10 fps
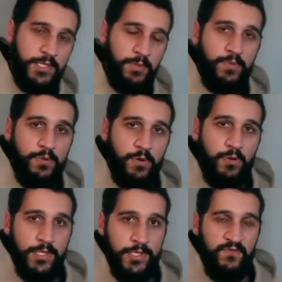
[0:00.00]
Some people are
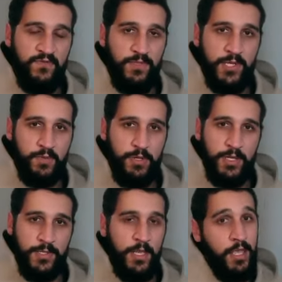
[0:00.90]
holding stuff in this
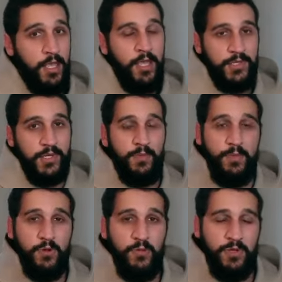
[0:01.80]
place. Some
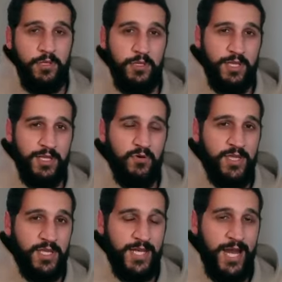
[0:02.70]
people are breathing,
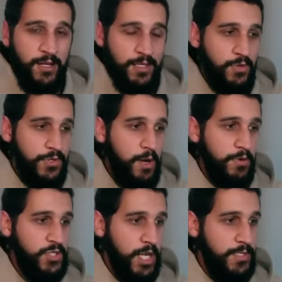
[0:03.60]
breathing entirely with their
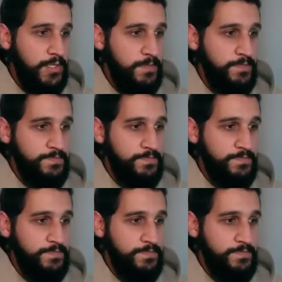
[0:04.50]
upper chest.